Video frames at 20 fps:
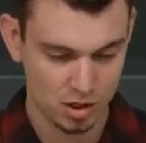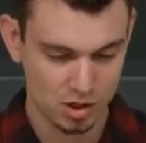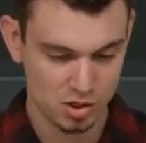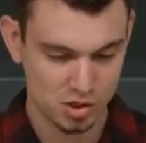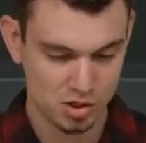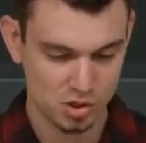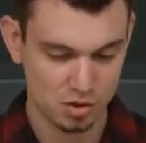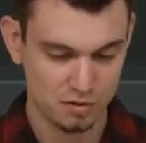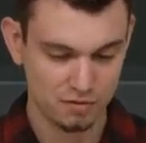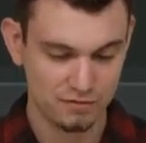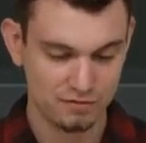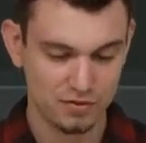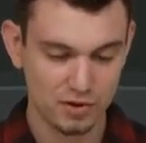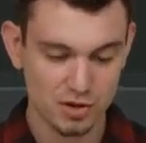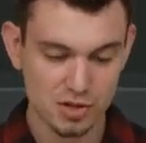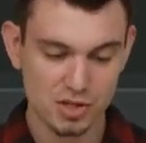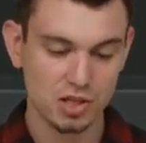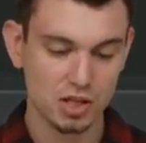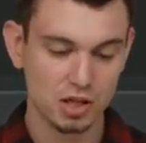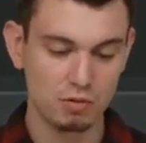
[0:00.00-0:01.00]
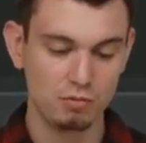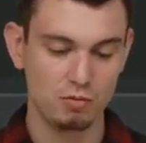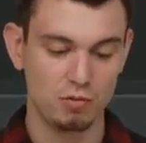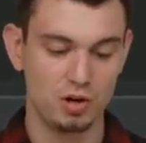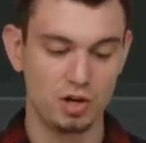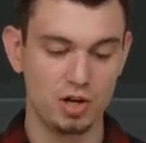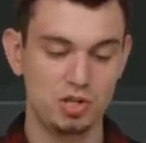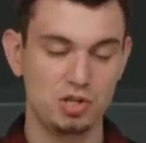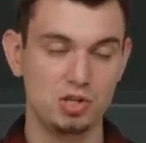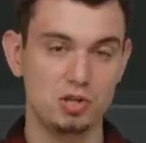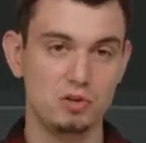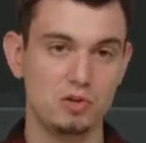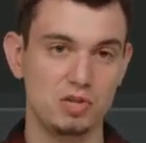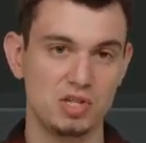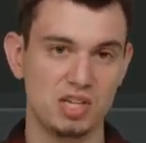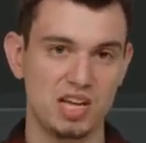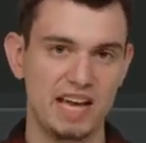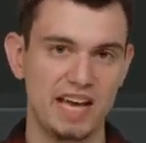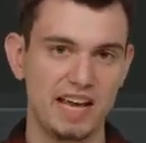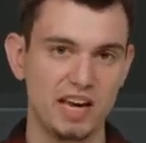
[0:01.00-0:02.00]
So the first thing we want to do
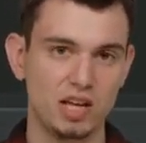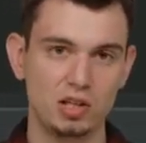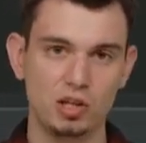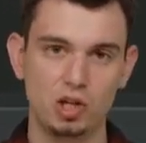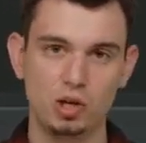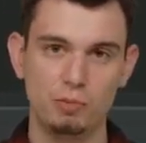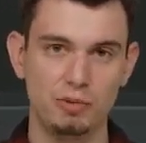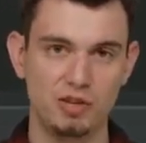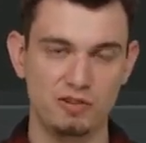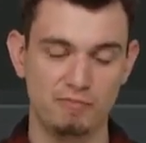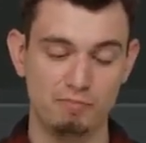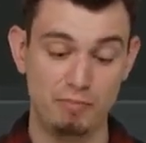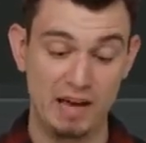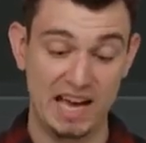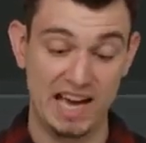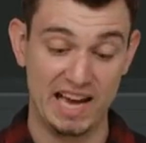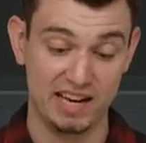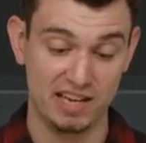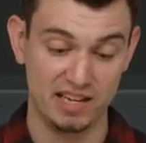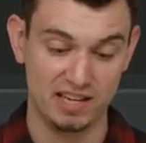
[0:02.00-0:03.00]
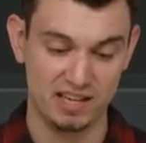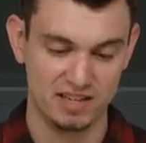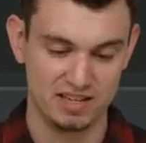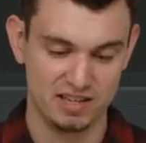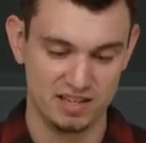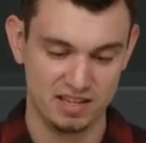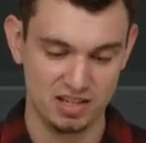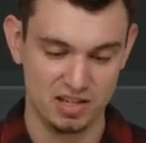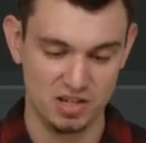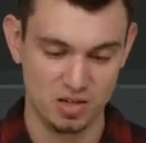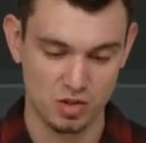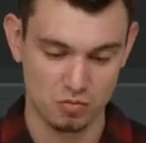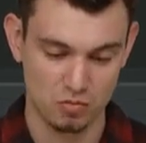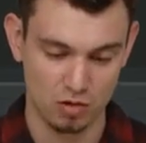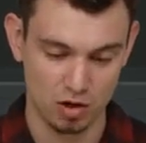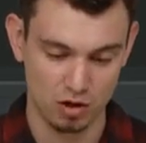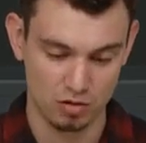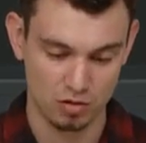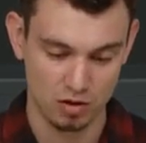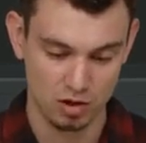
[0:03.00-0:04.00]
is add a little bit of padding to each
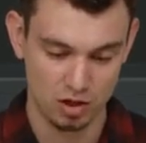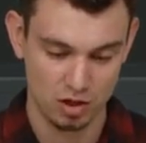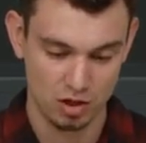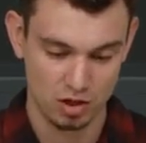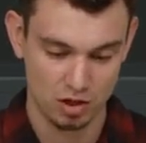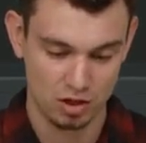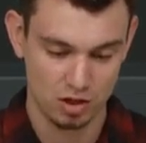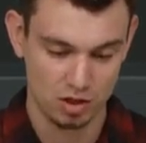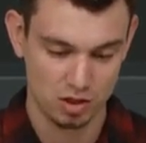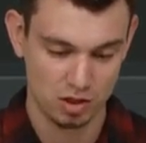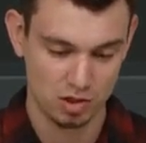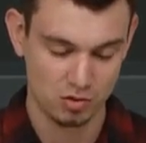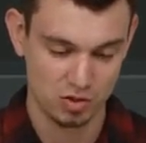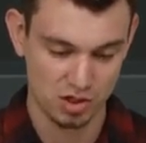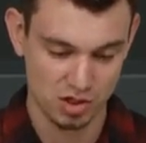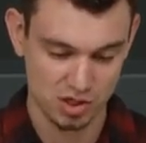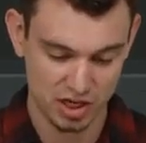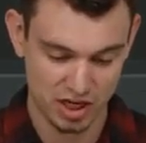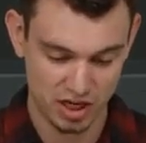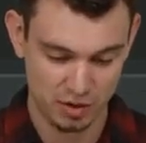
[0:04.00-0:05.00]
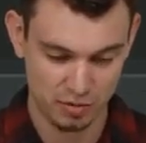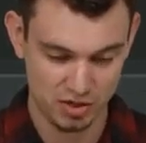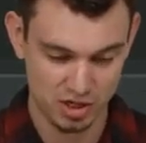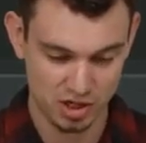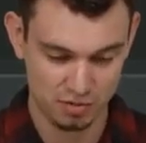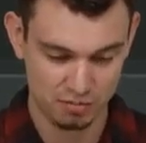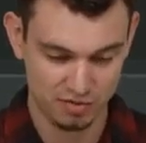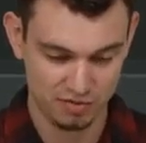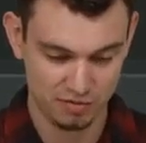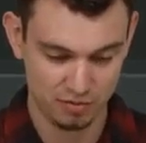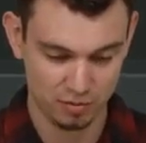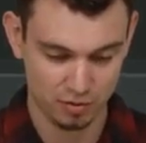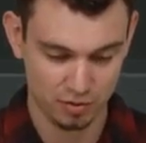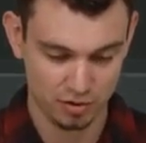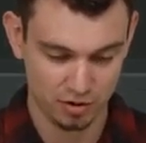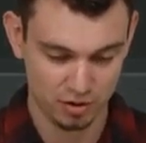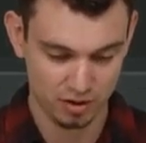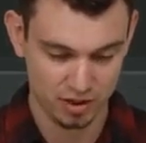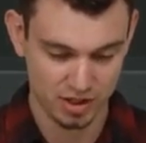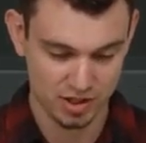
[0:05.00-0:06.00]
row. So just like we did
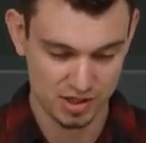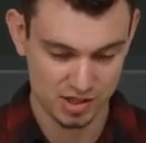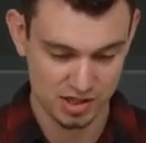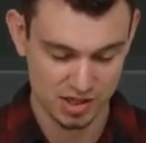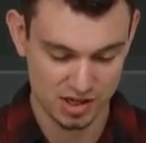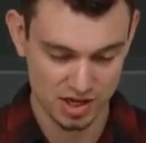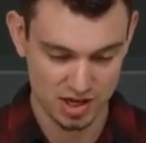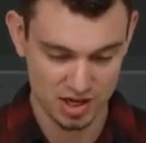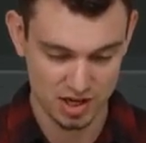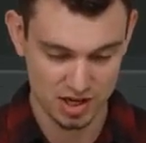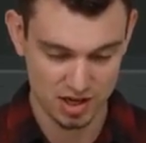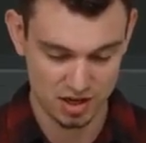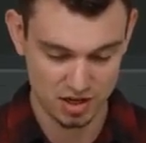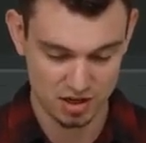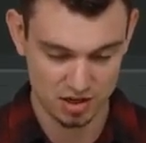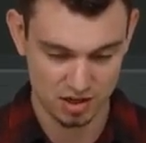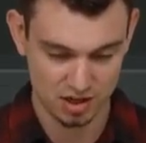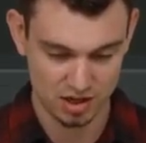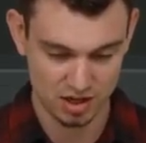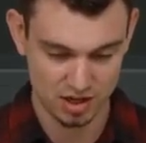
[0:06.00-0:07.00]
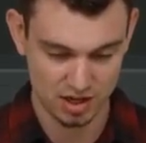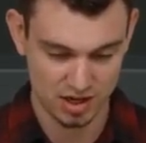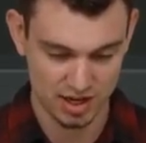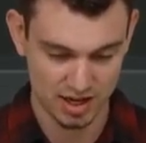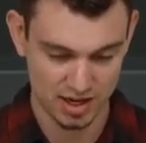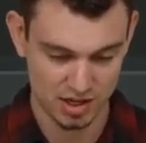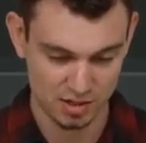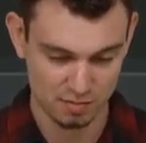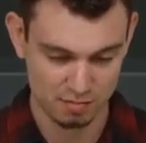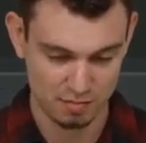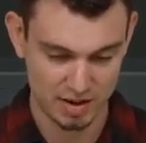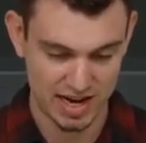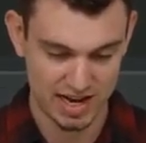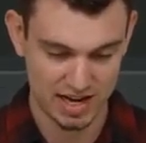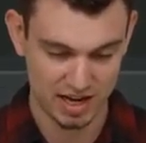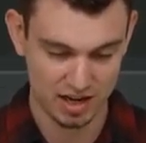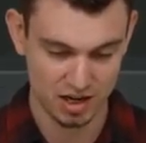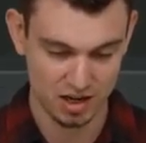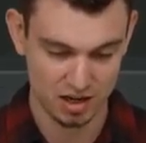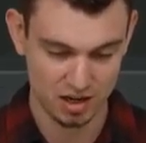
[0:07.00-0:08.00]
before, let's say it has a
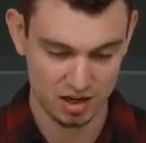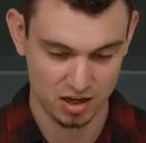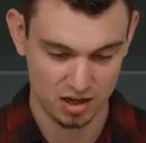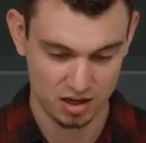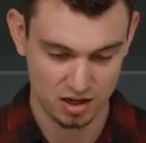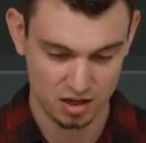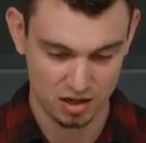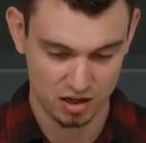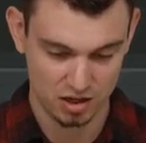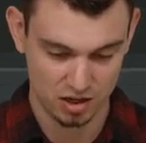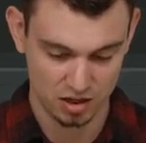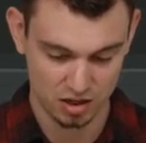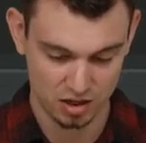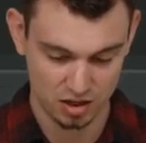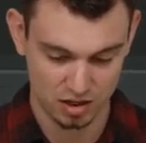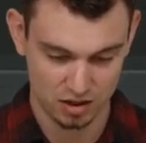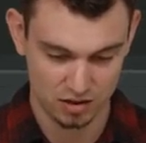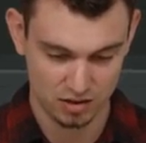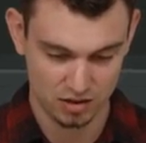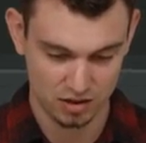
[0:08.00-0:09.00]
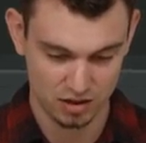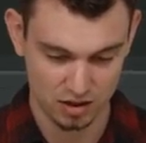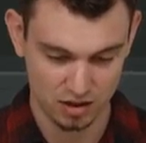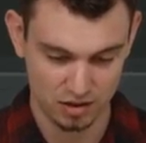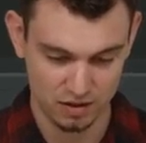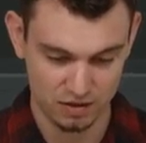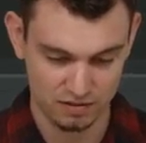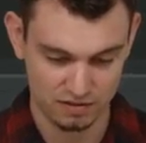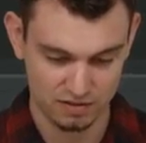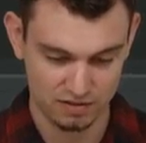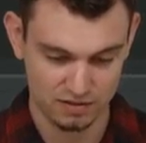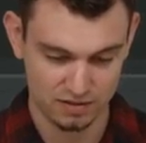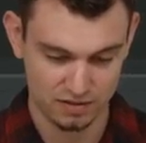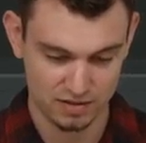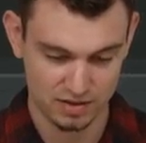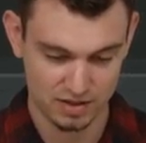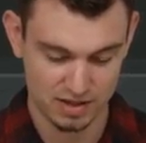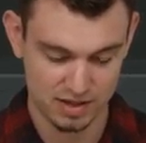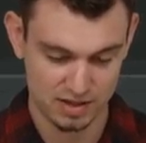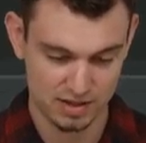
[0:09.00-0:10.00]
padding of
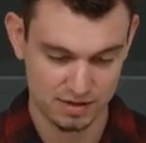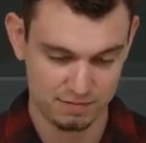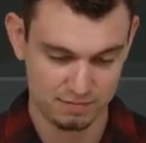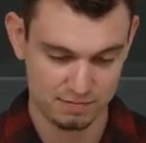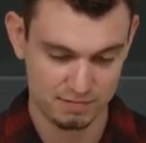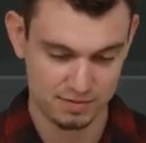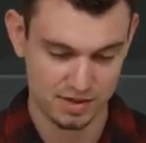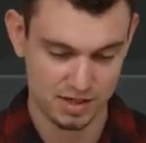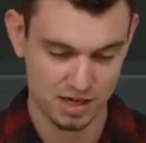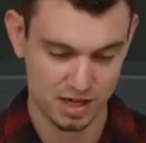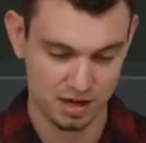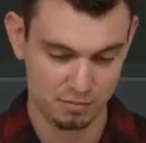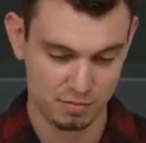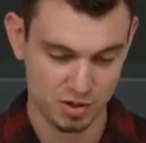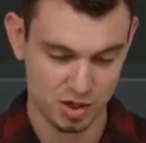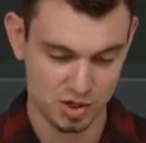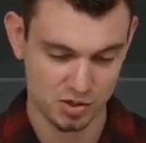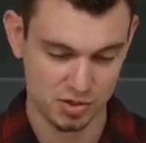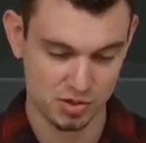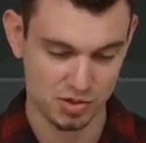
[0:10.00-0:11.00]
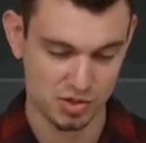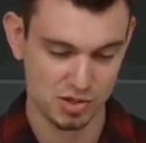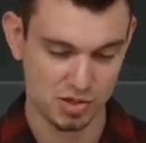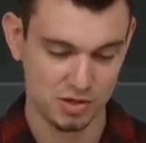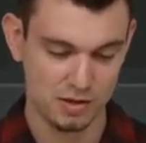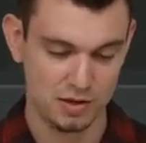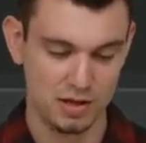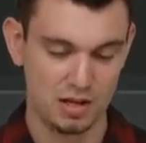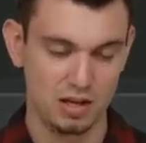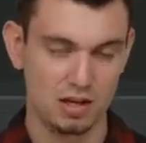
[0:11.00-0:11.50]
10 pixels.